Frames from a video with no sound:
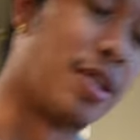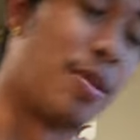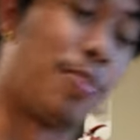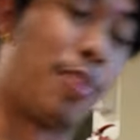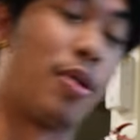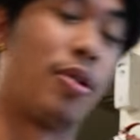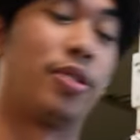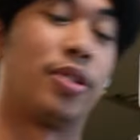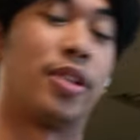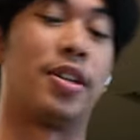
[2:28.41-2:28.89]
the
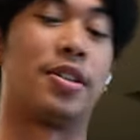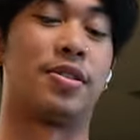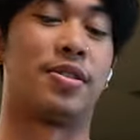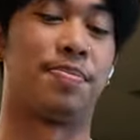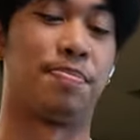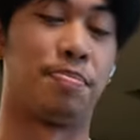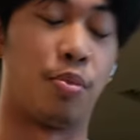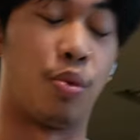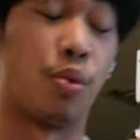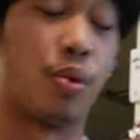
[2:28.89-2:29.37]
part
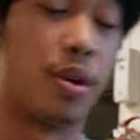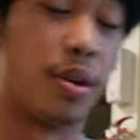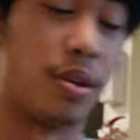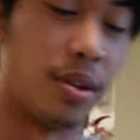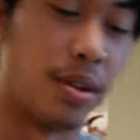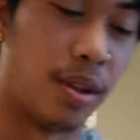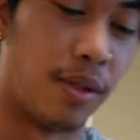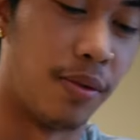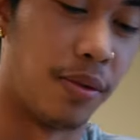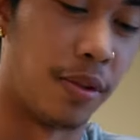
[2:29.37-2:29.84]
that's
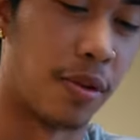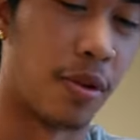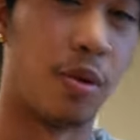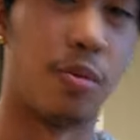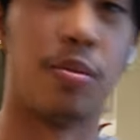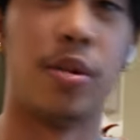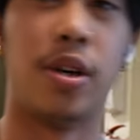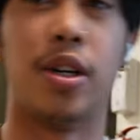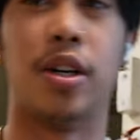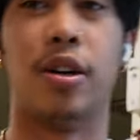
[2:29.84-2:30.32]
really
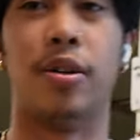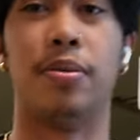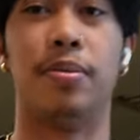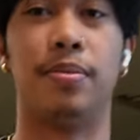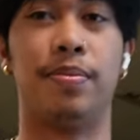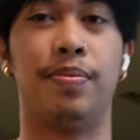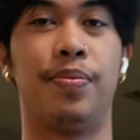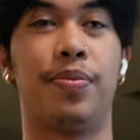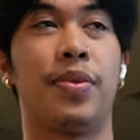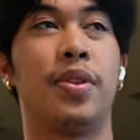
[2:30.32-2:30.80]
difficult, but you know,
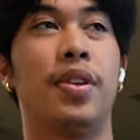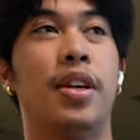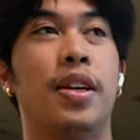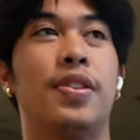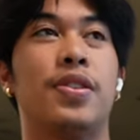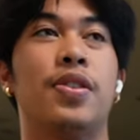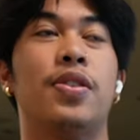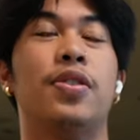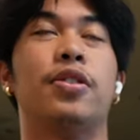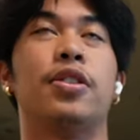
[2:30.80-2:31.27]

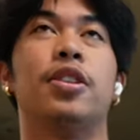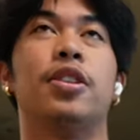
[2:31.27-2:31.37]
it's all